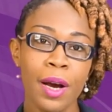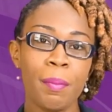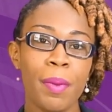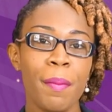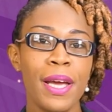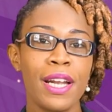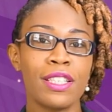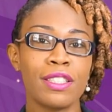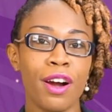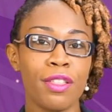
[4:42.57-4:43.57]

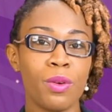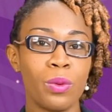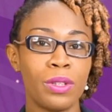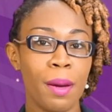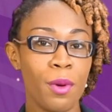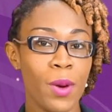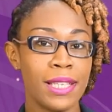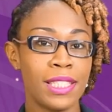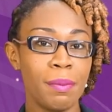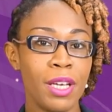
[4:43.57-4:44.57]
Barbados are the
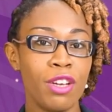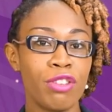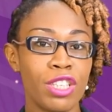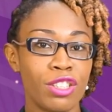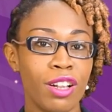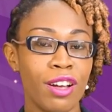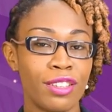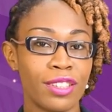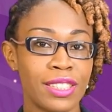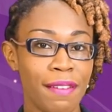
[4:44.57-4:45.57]
WICB Regional
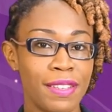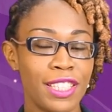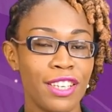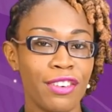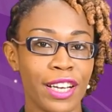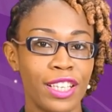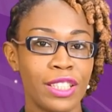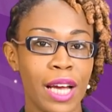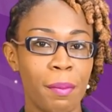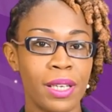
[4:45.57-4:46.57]
Under-17 Cricket
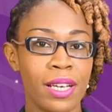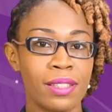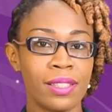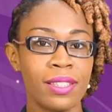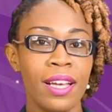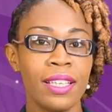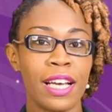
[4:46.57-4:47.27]
Champions.